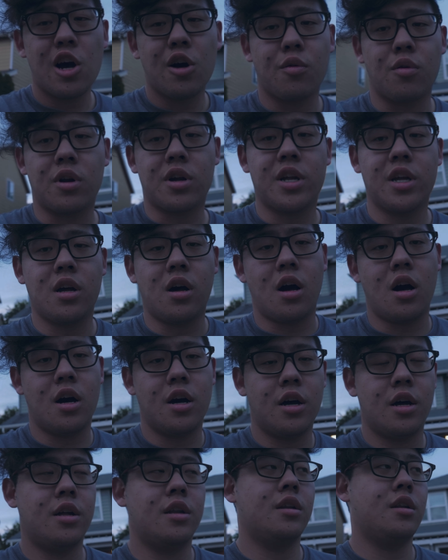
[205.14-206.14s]
working
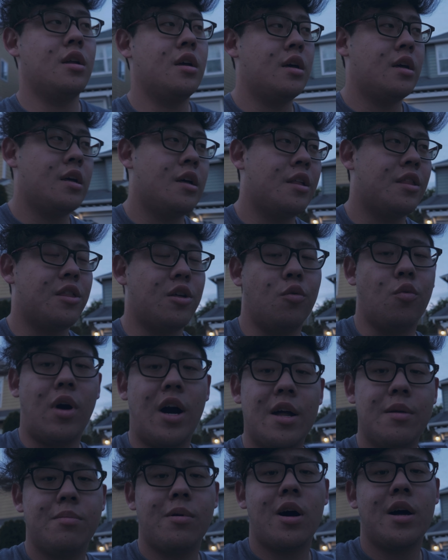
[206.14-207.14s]
on the
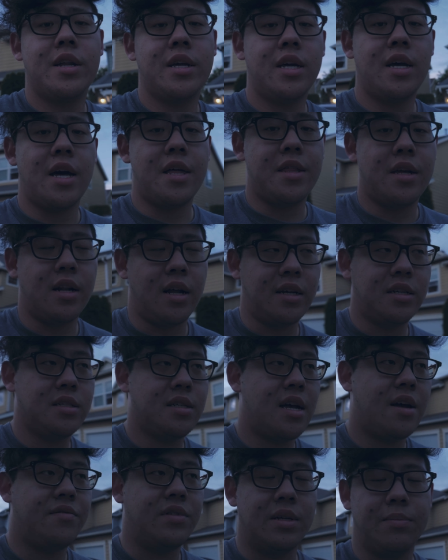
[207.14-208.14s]
wide body, and then I
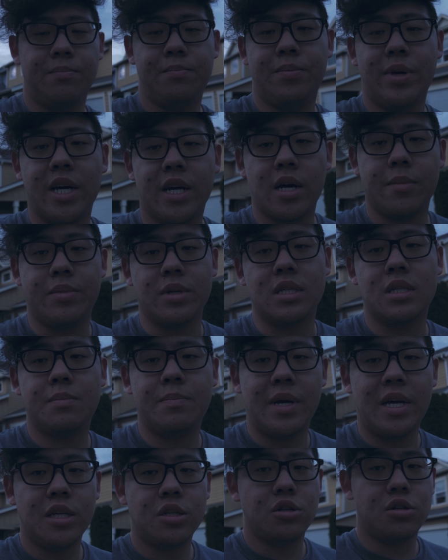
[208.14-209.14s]
just have to pick up a
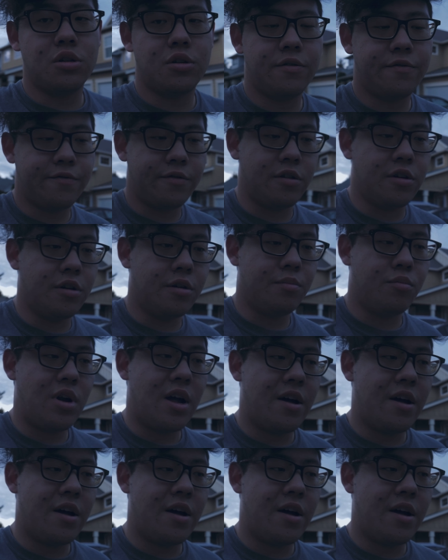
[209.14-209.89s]
spacer from